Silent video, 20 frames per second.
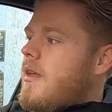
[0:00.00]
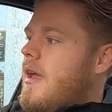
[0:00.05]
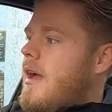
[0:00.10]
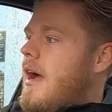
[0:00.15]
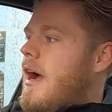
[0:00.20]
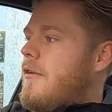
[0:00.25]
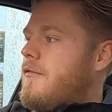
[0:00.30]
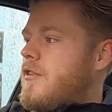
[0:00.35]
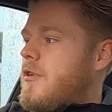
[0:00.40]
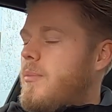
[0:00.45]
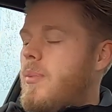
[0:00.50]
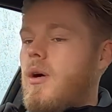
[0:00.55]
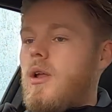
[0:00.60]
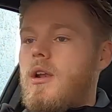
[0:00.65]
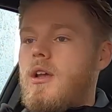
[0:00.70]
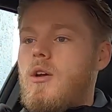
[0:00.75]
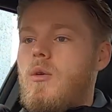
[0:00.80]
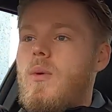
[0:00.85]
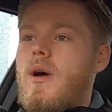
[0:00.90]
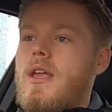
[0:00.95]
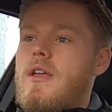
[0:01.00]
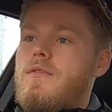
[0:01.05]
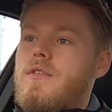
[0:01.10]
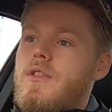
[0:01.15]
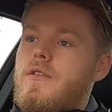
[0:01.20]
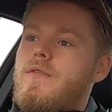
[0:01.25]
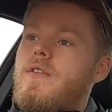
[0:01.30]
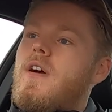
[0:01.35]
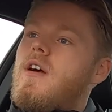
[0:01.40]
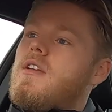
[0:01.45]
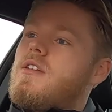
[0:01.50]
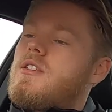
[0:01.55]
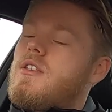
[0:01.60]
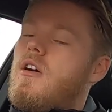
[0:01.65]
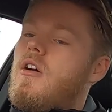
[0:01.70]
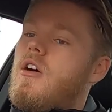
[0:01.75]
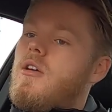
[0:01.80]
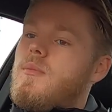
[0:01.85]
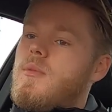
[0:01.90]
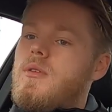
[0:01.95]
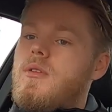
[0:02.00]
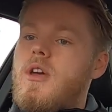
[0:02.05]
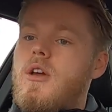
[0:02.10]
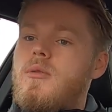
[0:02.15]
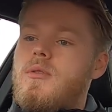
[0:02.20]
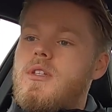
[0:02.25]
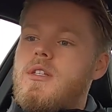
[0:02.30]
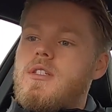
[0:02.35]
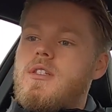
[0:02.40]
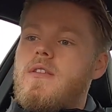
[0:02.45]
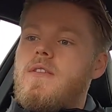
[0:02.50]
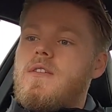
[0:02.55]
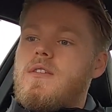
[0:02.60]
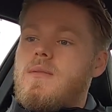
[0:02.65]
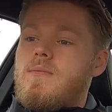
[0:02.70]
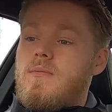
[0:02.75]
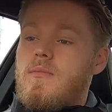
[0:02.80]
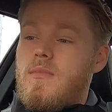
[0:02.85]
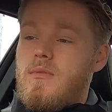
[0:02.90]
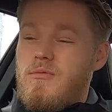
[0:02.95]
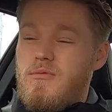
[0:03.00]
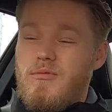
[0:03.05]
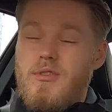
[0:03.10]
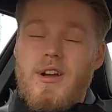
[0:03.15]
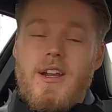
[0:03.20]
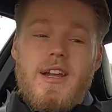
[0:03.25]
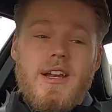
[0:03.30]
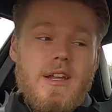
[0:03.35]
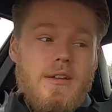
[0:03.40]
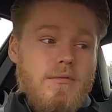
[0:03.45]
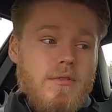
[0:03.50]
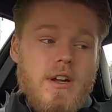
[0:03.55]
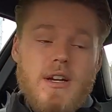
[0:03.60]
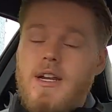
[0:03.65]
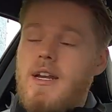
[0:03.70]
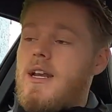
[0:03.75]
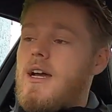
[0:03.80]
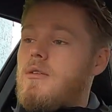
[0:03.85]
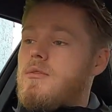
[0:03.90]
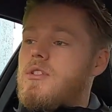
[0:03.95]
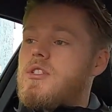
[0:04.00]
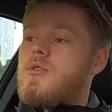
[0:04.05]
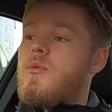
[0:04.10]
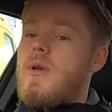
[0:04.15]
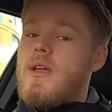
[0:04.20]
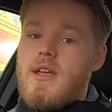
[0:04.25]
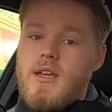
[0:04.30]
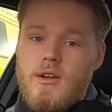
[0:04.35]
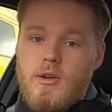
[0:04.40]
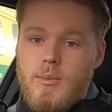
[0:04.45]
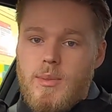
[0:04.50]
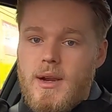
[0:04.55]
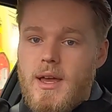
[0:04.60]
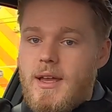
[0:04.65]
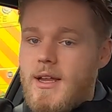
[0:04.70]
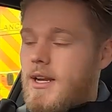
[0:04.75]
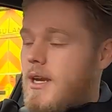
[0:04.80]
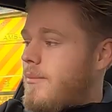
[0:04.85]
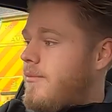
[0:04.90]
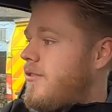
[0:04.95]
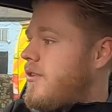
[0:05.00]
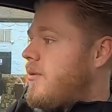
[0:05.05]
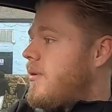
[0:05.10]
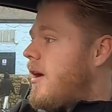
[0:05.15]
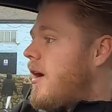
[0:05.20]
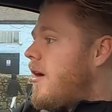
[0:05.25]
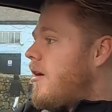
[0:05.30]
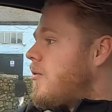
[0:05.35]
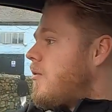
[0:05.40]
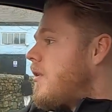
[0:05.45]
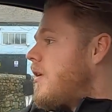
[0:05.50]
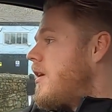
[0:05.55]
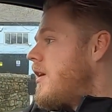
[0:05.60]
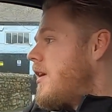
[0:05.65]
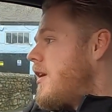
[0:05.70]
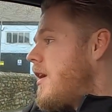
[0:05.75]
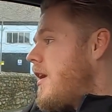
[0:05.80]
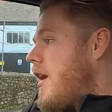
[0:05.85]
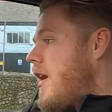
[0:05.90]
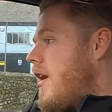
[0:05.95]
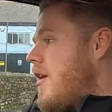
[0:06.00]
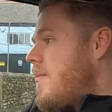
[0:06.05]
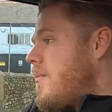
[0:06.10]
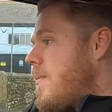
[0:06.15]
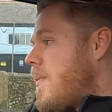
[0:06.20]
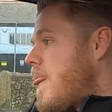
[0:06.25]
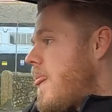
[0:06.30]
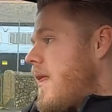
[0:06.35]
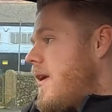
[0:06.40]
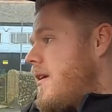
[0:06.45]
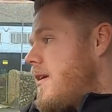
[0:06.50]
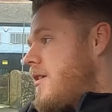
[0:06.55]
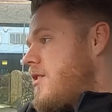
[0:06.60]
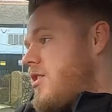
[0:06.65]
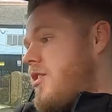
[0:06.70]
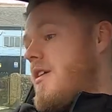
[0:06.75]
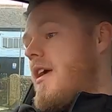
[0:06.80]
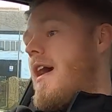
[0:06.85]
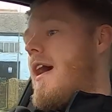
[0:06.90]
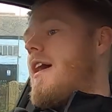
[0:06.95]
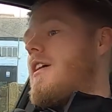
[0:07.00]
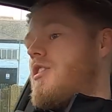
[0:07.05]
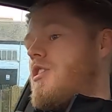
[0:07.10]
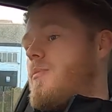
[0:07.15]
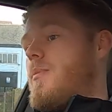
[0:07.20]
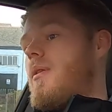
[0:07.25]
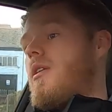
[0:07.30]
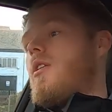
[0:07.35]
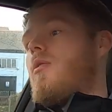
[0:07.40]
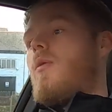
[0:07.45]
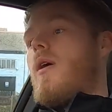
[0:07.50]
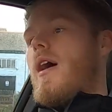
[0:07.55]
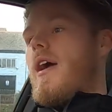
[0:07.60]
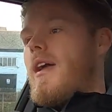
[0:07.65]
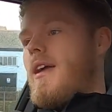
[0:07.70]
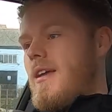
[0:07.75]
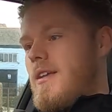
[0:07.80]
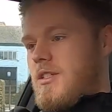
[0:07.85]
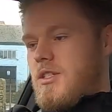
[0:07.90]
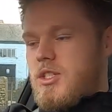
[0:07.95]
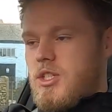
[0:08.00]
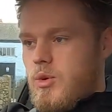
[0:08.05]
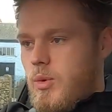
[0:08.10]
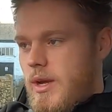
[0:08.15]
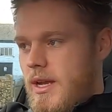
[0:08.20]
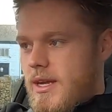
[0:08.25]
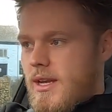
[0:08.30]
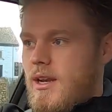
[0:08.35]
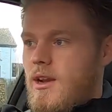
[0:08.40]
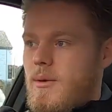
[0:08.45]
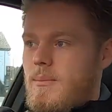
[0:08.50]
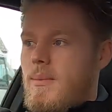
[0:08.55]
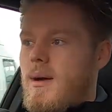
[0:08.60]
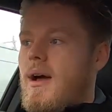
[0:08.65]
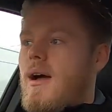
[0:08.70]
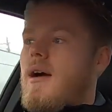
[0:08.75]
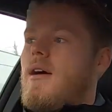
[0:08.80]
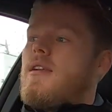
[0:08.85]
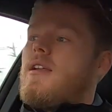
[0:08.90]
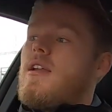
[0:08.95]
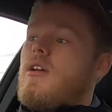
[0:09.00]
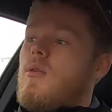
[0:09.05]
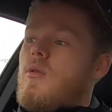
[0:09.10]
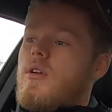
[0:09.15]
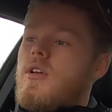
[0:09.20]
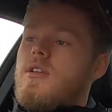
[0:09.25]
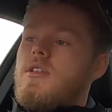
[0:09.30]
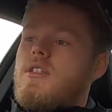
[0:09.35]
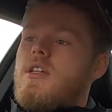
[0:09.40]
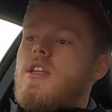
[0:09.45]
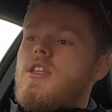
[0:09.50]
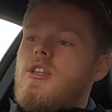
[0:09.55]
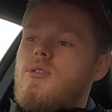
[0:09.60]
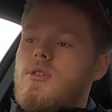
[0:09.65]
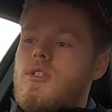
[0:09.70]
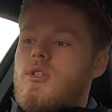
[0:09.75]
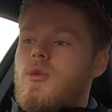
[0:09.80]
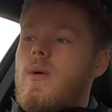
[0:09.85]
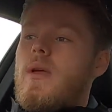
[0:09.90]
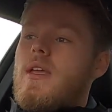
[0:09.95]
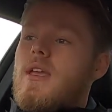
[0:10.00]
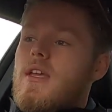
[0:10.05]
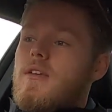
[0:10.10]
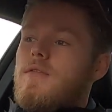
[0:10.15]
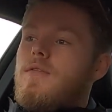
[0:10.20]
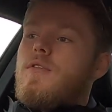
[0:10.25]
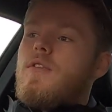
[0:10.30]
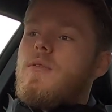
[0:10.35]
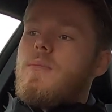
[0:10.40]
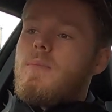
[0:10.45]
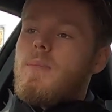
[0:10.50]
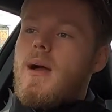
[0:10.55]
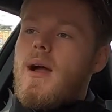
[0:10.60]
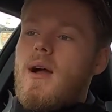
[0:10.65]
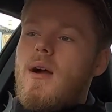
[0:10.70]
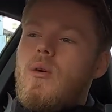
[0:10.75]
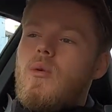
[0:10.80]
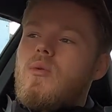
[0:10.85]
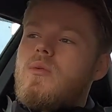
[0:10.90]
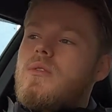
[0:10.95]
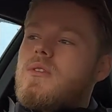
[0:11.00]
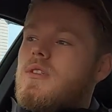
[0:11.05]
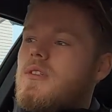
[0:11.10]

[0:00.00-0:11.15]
after pulling away for the first time, you notice that there's a really, really loud squeak, and I'll play a clip for you now. So yeah, as you pull away, it's squeaking like mad, and it will continue squeaking for about